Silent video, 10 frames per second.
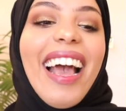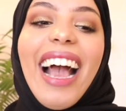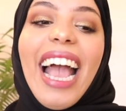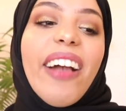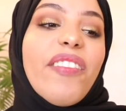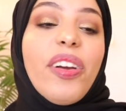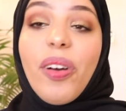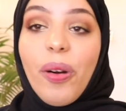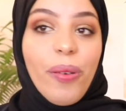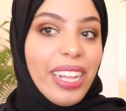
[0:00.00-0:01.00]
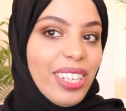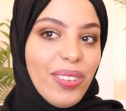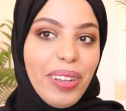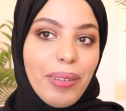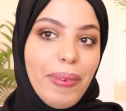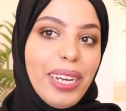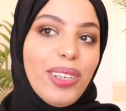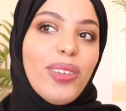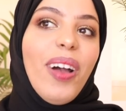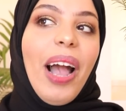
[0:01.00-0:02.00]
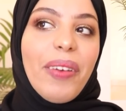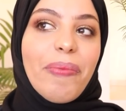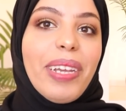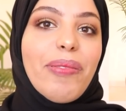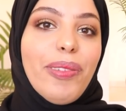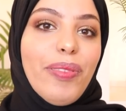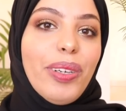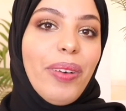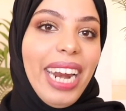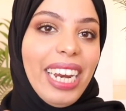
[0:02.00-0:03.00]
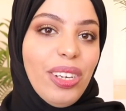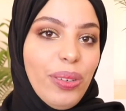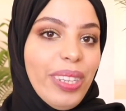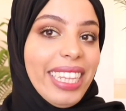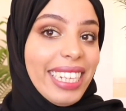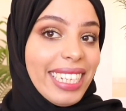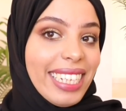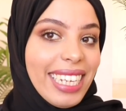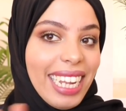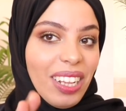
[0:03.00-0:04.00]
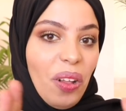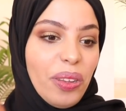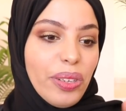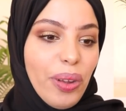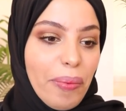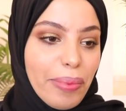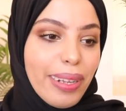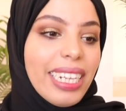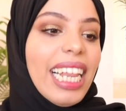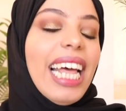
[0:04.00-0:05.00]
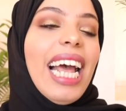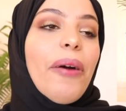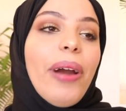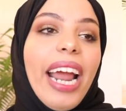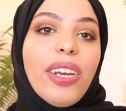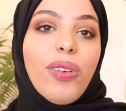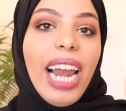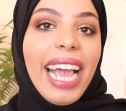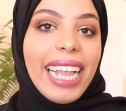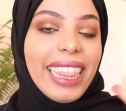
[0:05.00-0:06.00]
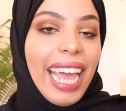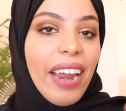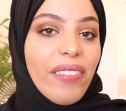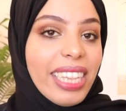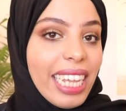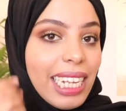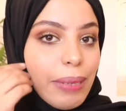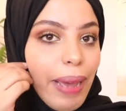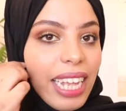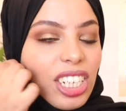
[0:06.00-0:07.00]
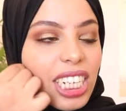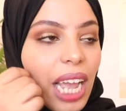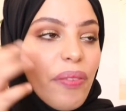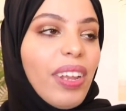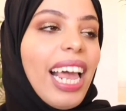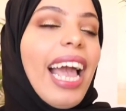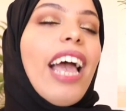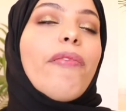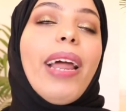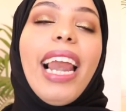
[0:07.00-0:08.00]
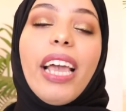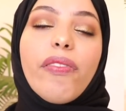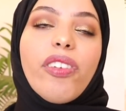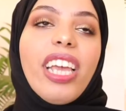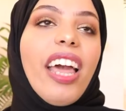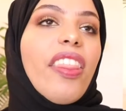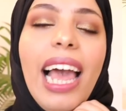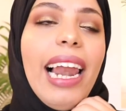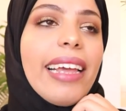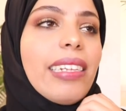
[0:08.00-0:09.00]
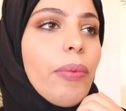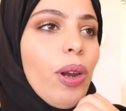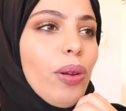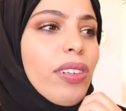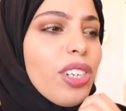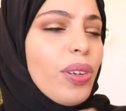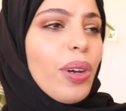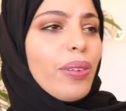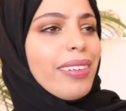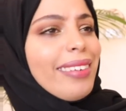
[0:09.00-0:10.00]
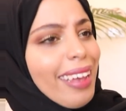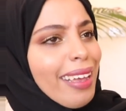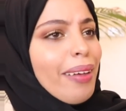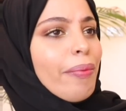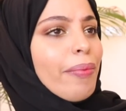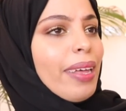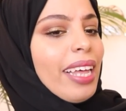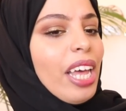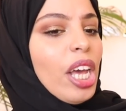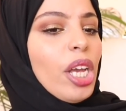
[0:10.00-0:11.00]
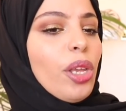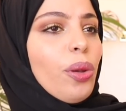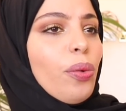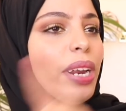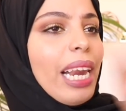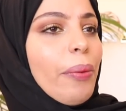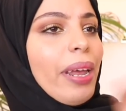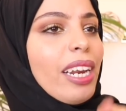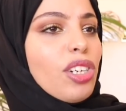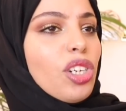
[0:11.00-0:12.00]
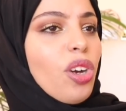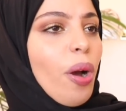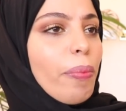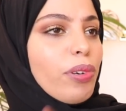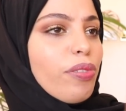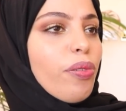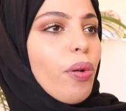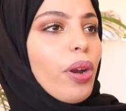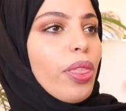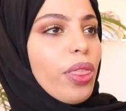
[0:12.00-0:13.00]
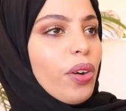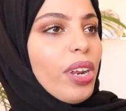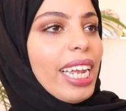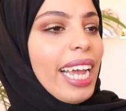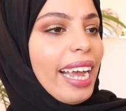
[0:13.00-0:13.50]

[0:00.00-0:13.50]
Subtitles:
I have no words to explain to you how it makes me feel when I do this little ensemble where I do like everything is matching. I feel like I have my life together. Like someone looks at you and goes, damn, you really went and shopped for 3